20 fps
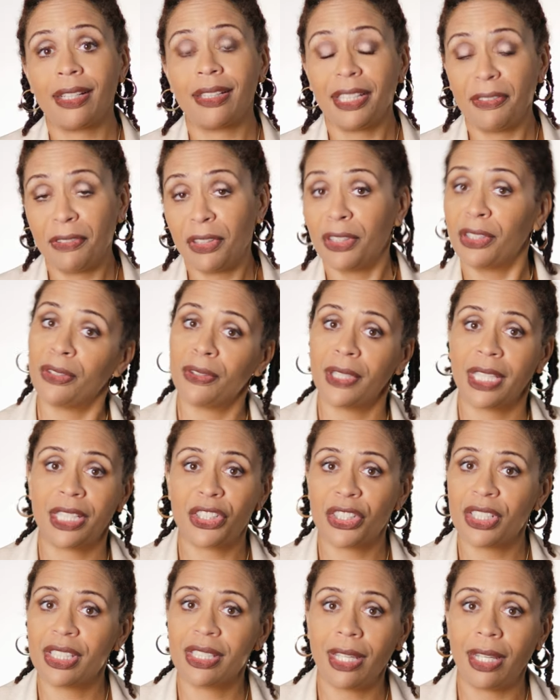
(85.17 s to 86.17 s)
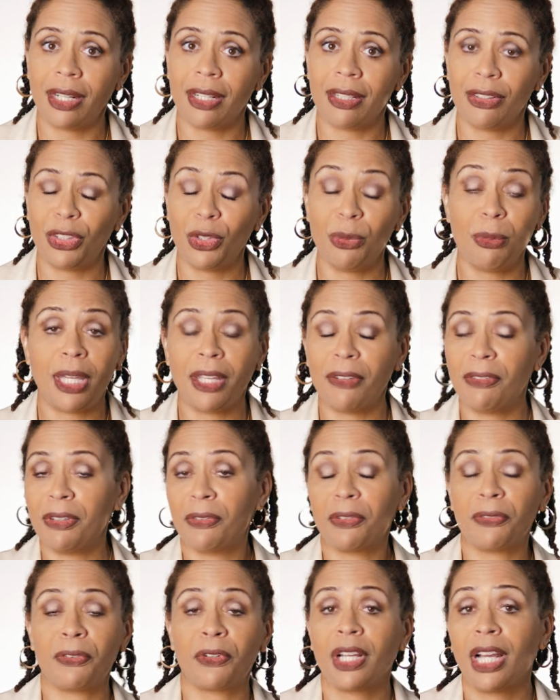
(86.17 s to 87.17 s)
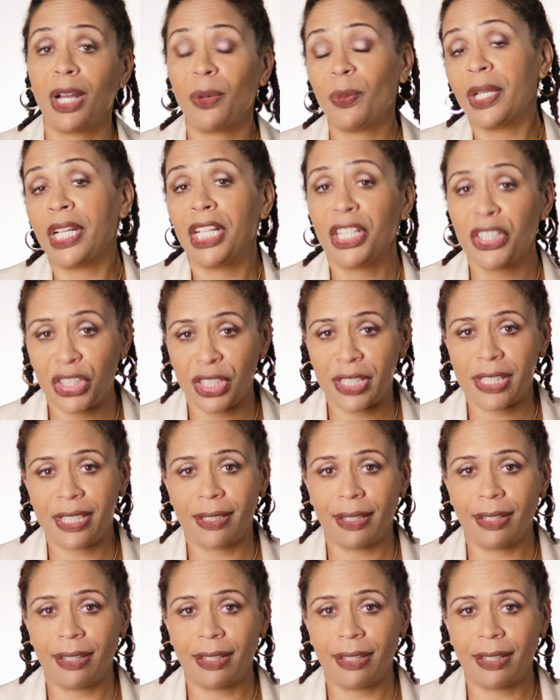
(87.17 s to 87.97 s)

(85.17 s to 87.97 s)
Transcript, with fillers: it, even though they just said it. You may have even forgot what I just